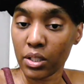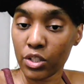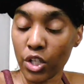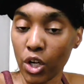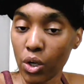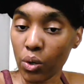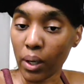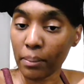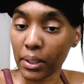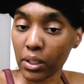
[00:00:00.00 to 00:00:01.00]
So
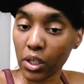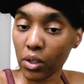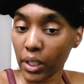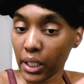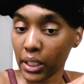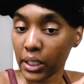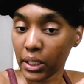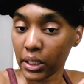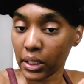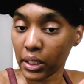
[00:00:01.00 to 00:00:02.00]
I'm going to go ahead
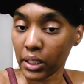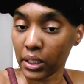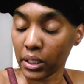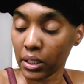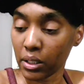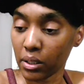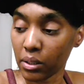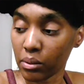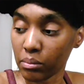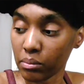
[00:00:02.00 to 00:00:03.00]

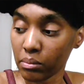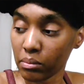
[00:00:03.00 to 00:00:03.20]
and